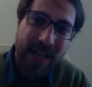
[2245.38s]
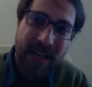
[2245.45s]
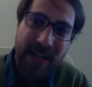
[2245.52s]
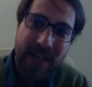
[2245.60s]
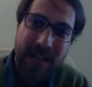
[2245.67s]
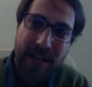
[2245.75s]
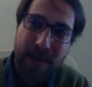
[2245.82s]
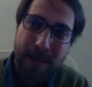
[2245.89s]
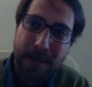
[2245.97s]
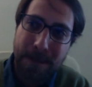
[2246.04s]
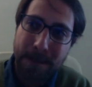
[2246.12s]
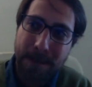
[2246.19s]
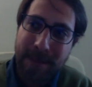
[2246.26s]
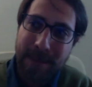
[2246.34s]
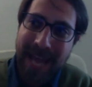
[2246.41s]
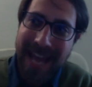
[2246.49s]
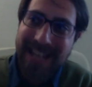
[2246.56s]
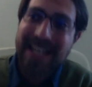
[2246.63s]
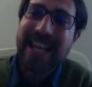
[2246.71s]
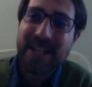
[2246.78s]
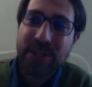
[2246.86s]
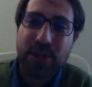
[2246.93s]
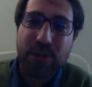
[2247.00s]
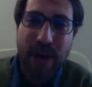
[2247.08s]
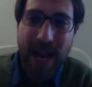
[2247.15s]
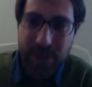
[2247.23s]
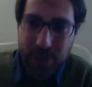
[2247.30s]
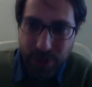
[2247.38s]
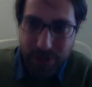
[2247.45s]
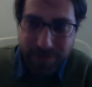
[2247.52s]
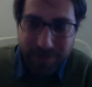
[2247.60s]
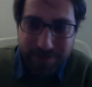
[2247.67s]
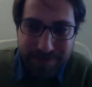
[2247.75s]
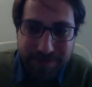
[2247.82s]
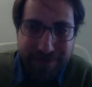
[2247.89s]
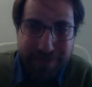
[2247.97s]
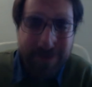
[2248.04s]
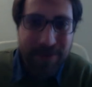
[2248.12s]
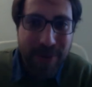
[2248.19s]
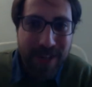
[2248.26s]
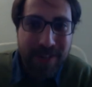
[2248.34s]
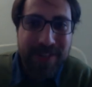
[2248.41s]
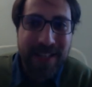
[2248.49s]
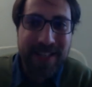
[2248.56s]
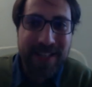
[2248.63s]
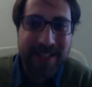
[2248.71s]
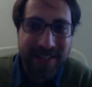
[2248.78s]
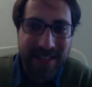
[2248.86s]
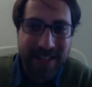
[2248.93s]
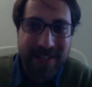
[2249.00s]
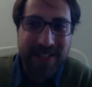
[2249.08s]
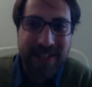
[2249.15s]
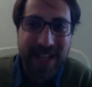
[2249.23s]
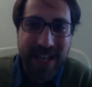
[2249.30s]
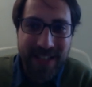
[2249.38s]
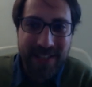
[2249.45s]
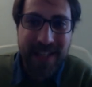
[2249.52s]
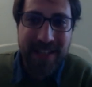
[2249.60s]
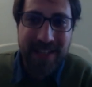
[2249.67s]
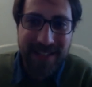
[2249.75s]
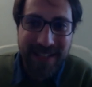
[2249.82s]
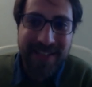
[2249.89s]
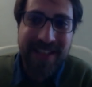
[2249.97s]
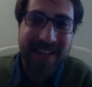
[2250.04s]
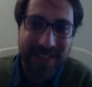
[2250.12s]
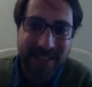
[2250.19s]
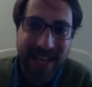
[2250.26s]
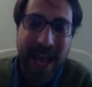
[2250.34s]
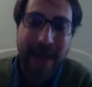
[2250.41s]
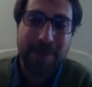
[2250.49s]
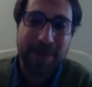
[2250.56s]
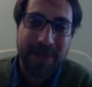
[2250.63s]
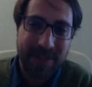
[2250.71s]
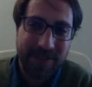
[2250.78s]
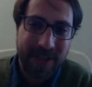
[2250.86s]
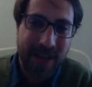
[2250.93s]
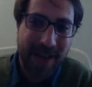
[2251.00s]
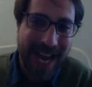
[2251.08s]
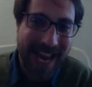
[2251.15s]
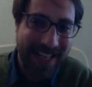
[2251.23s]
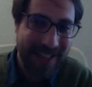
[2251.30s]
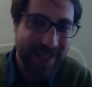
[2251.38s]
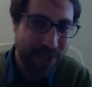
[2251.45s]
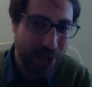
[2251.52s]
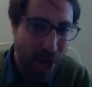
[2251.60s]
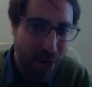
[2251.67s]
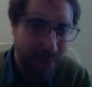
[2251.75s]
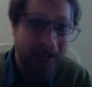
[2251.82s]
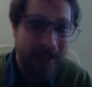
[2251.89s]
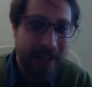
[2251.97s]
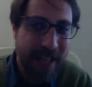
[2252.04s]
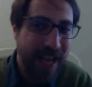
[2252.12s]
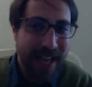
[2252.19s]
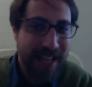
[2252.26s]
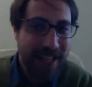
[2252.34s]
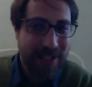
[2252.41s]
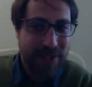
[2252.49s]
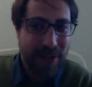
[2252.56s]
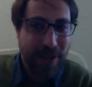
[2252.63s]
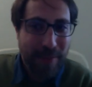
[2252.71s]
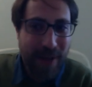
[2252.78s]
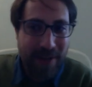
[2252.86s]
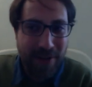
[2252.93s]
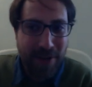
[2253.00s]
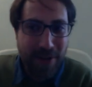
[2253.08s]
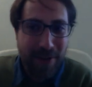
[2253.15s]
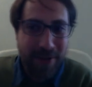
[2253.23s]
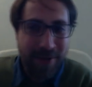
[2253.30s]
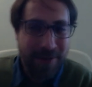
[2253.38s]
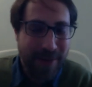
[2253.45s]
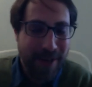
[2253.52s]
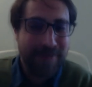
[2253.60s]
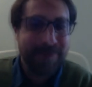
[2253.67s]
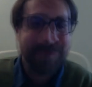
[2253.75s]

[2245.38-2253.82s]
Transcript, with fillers: um, and interaction, mm-hmm. right? That it, that's like that, that that it's happening there, and it's not yeah, and it's not bad at all, right?